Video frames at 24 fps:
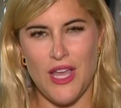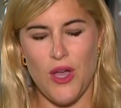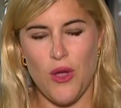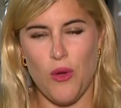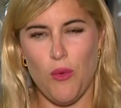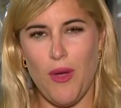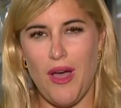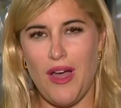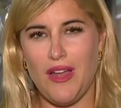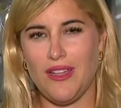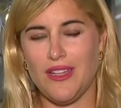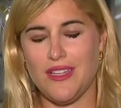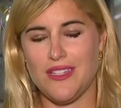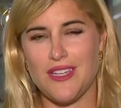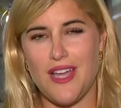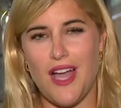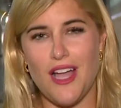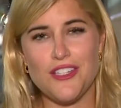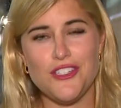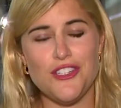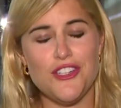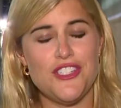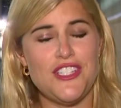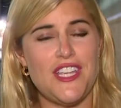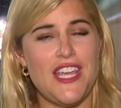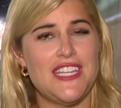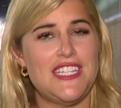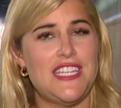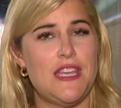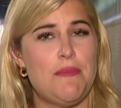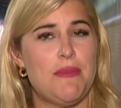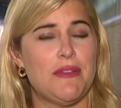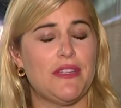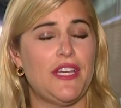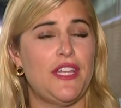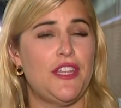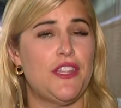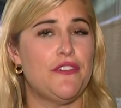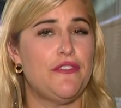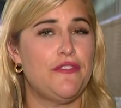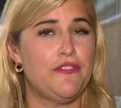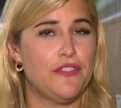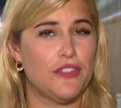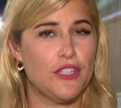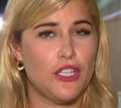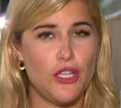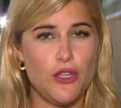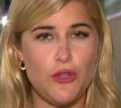Well, doctors say typically the
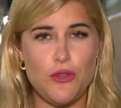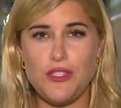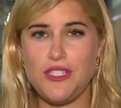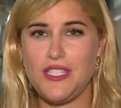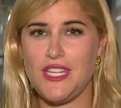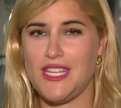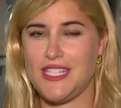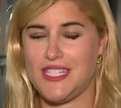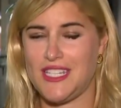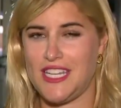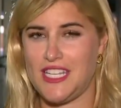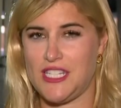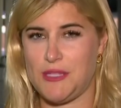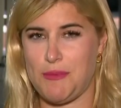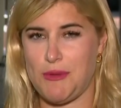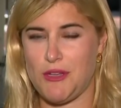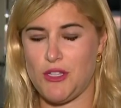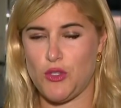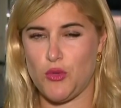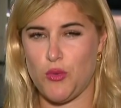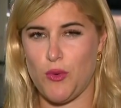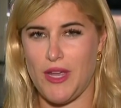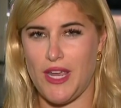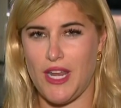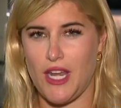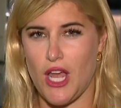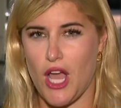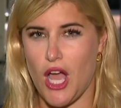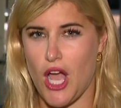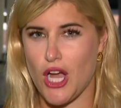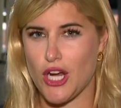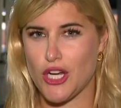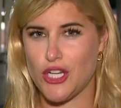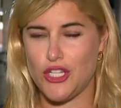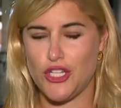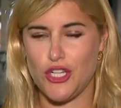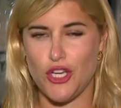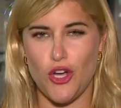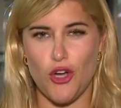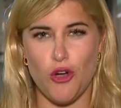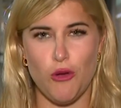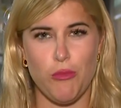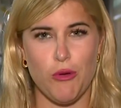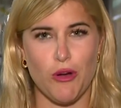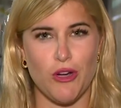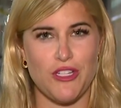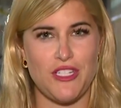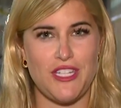flu season is between
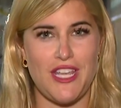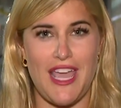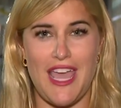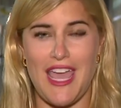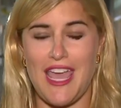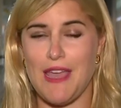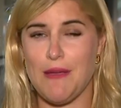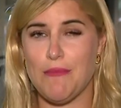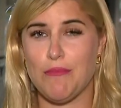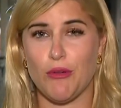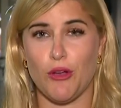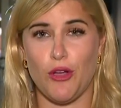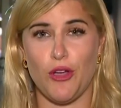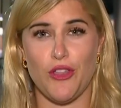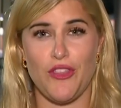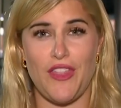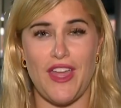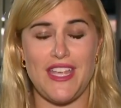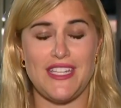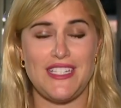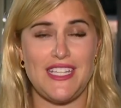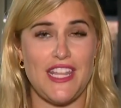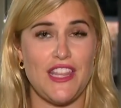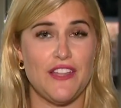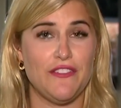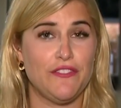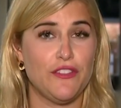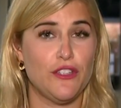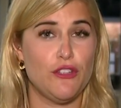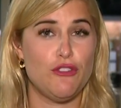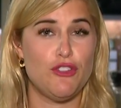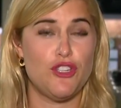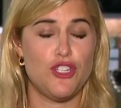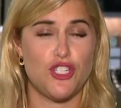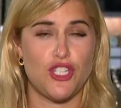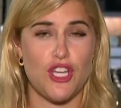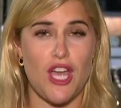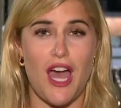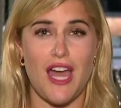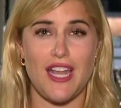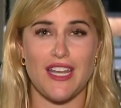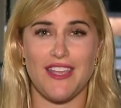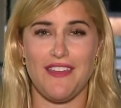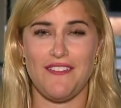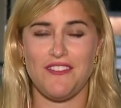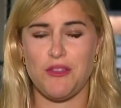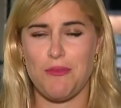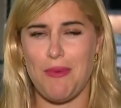October to April. They say the flu
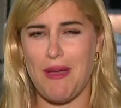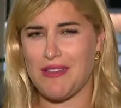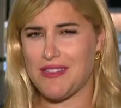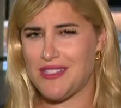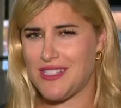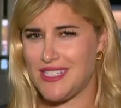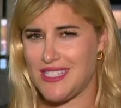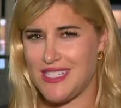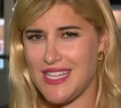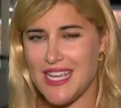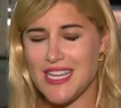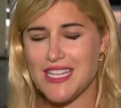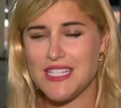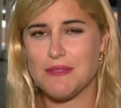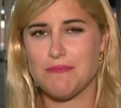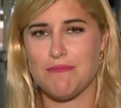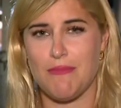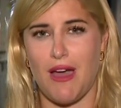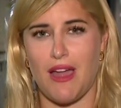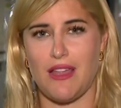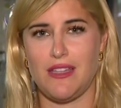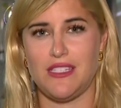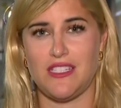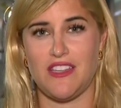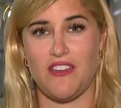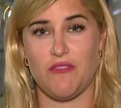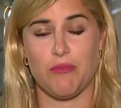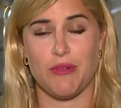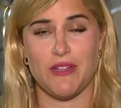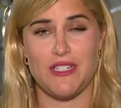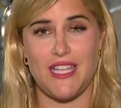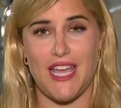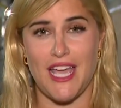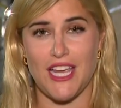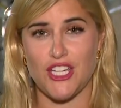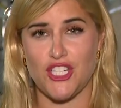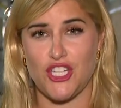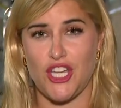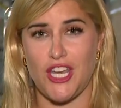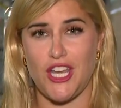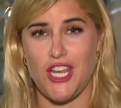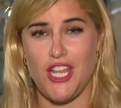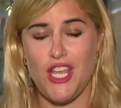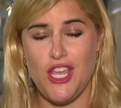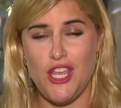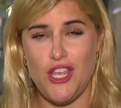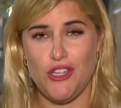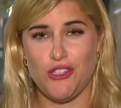shot gives about six months of protection.
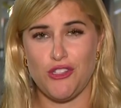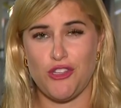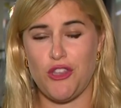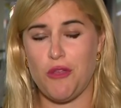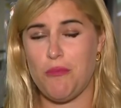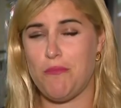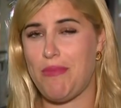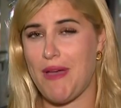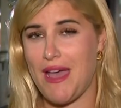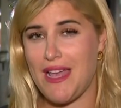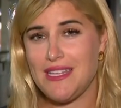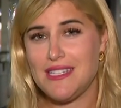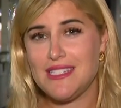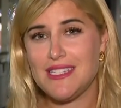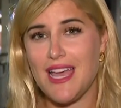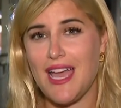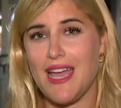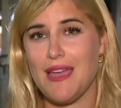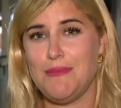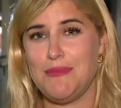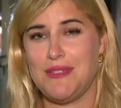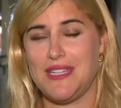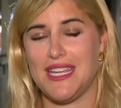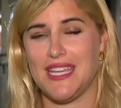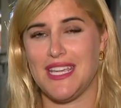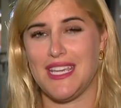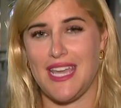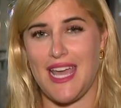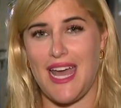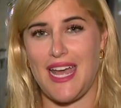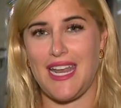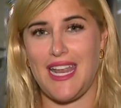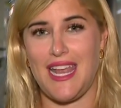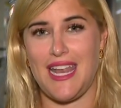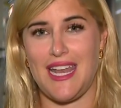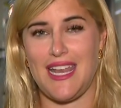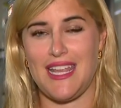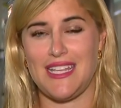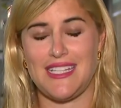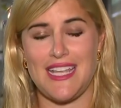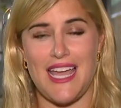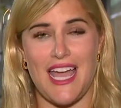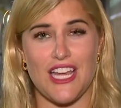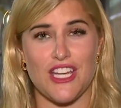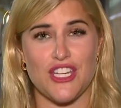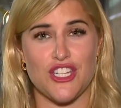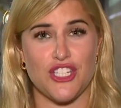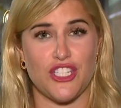So the best time to get it is
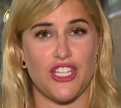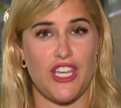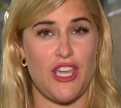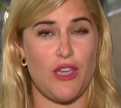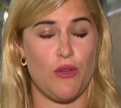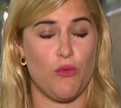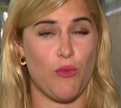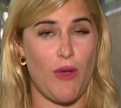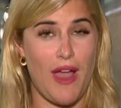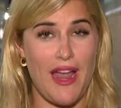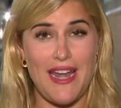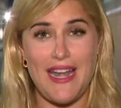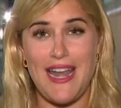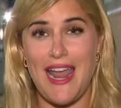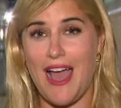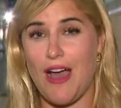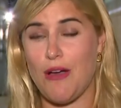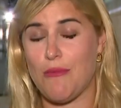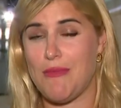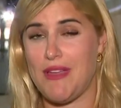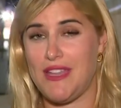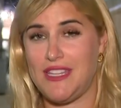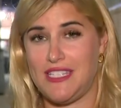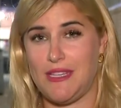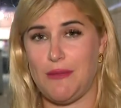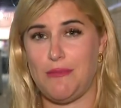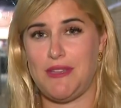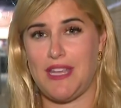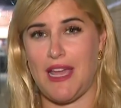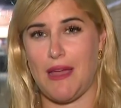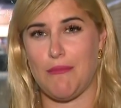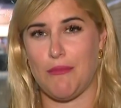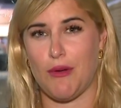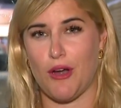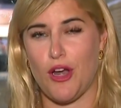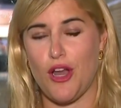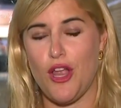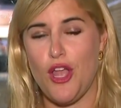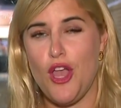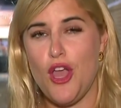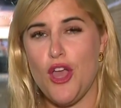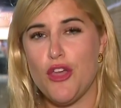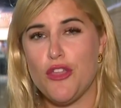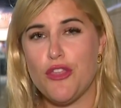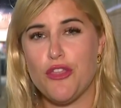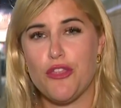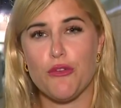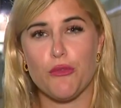actually right now, mid September,
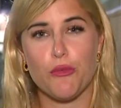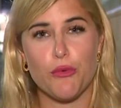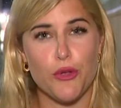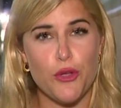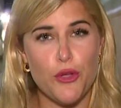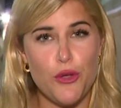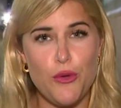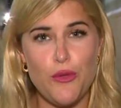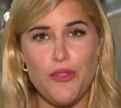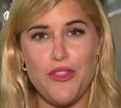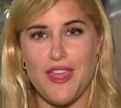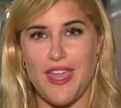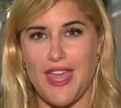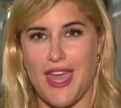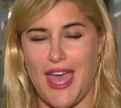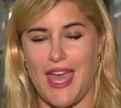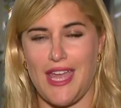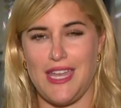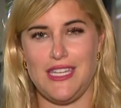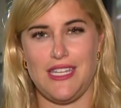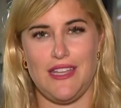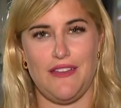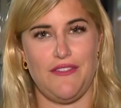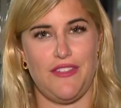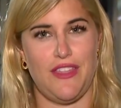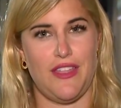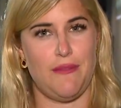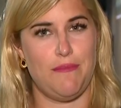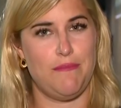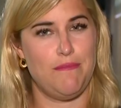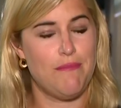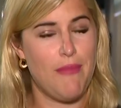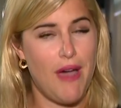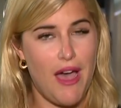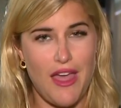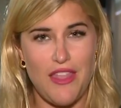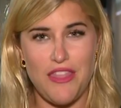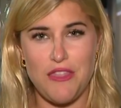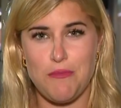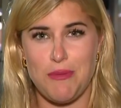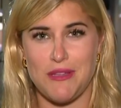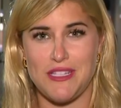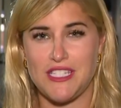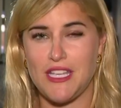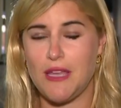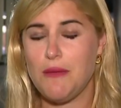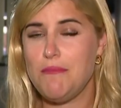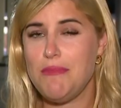through the end of the month,
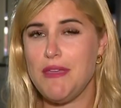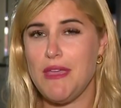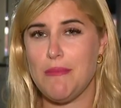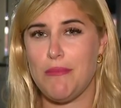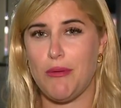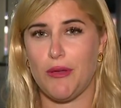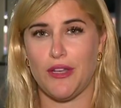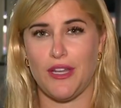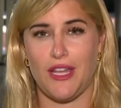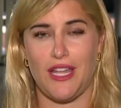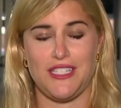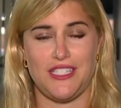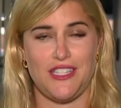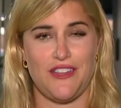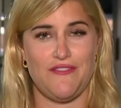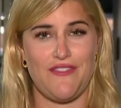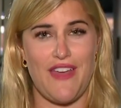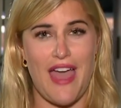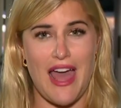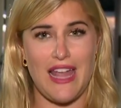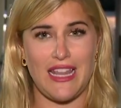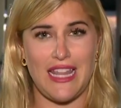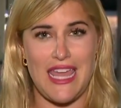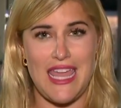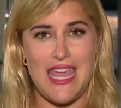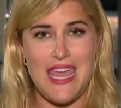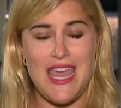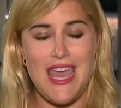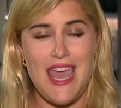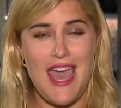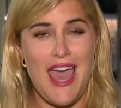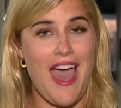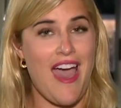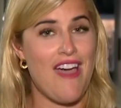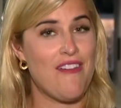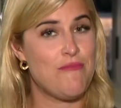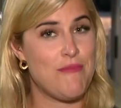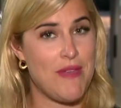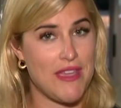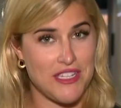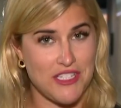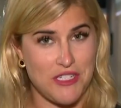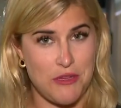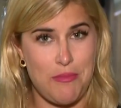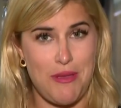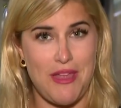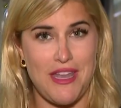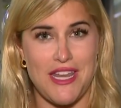but some people in Hudson Valley have
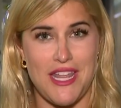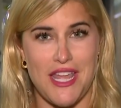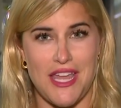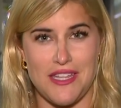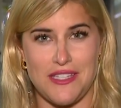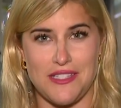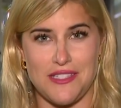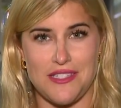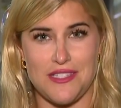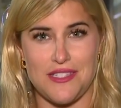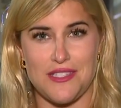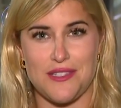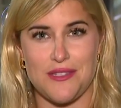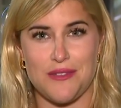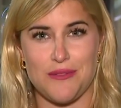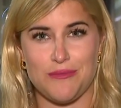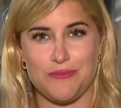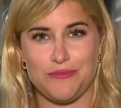mixed opinions.